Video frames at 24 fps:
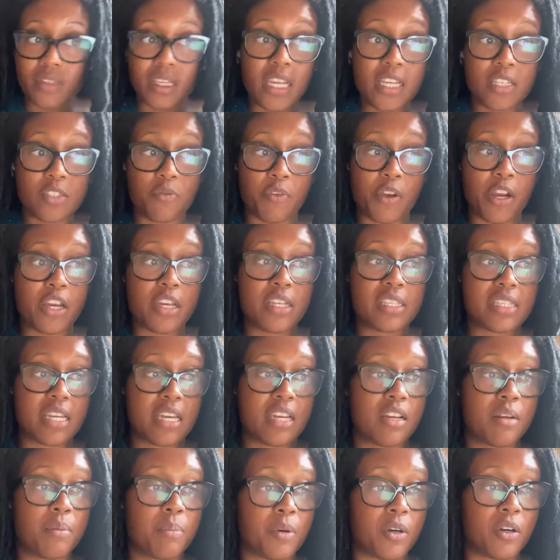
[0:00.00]
It's very
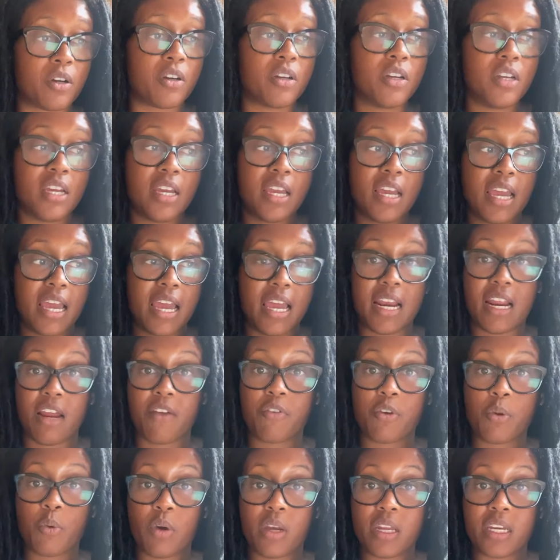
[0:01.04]
attainable and
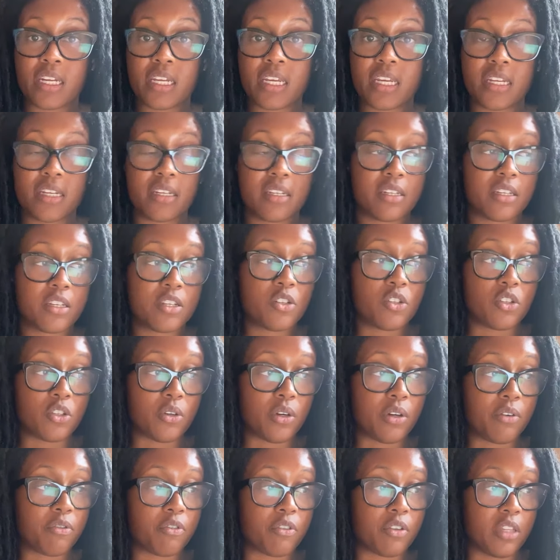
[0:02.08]
everyone can, can
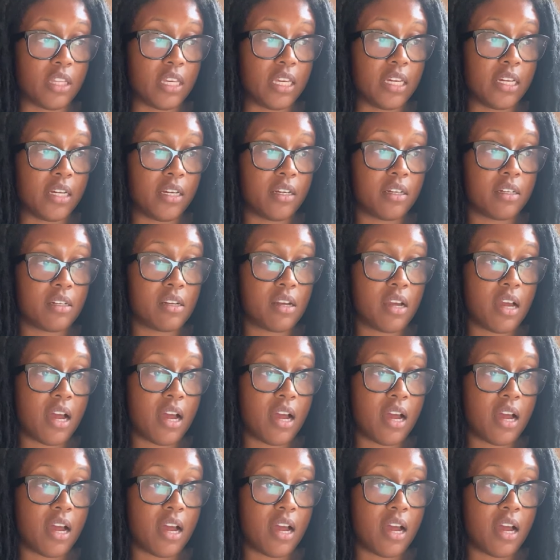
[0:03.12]
do it for the year.